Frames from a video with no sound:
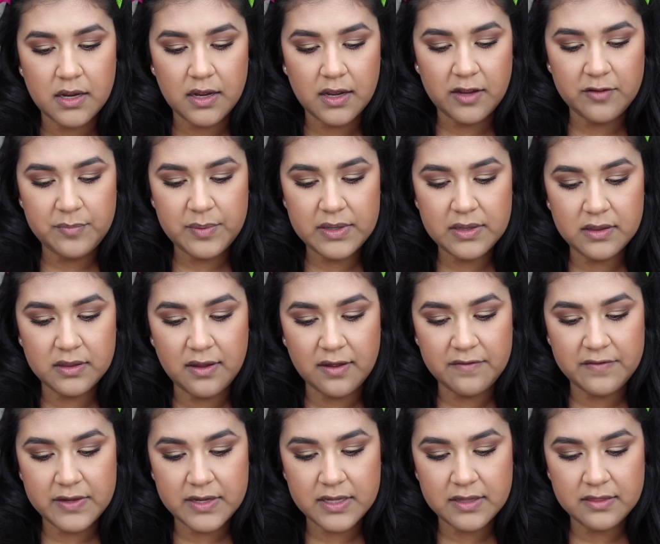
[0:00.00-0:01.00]
I've been
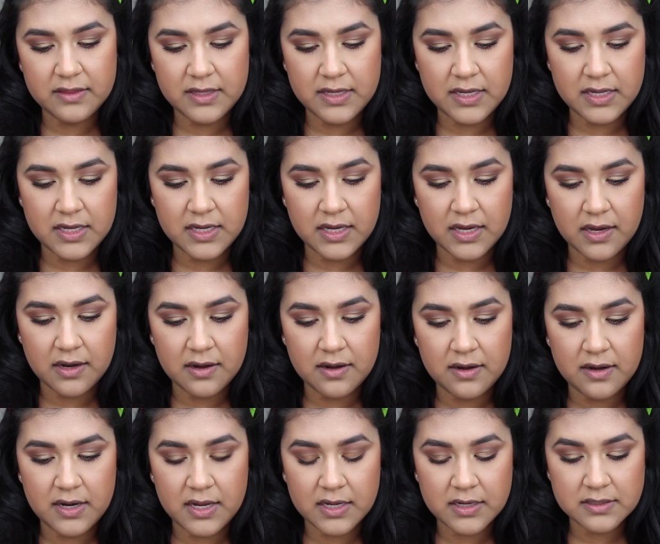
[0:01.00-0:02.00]
loving the
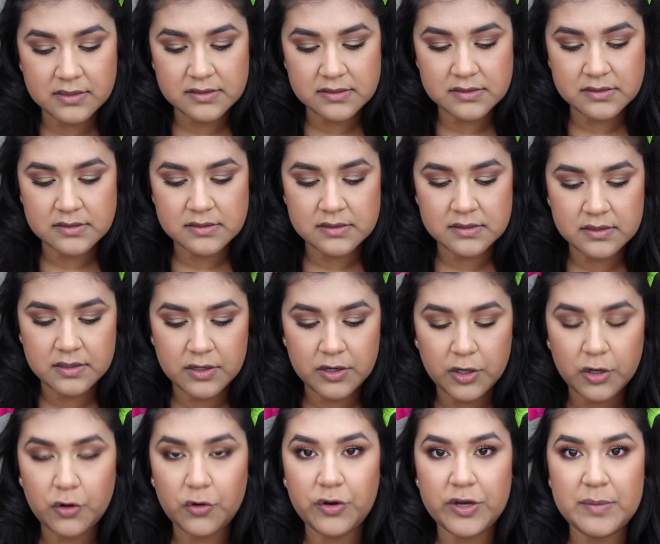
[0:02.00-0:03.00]
NYX
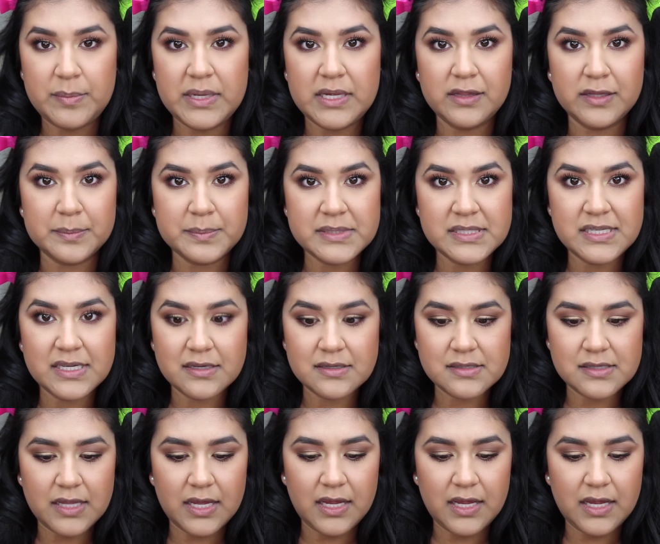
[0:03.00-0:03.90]
creamy lipsticks